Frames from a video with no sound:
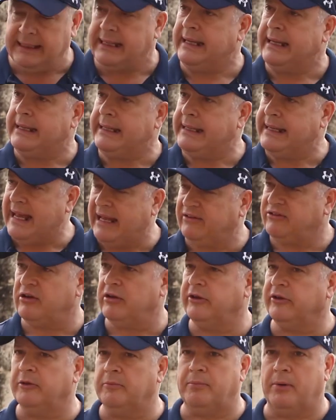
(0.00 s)
he gets
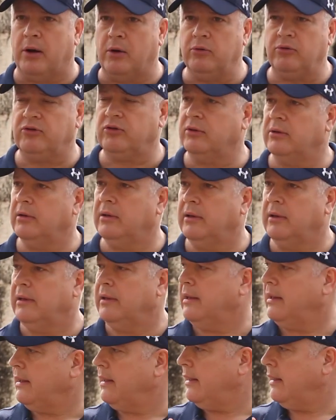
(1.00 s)
into the boat,
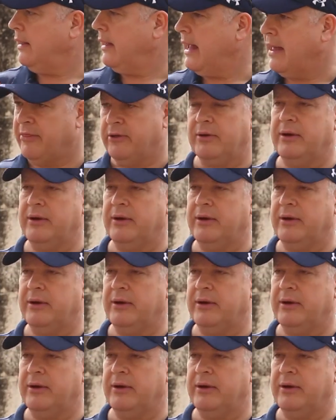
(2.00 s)
and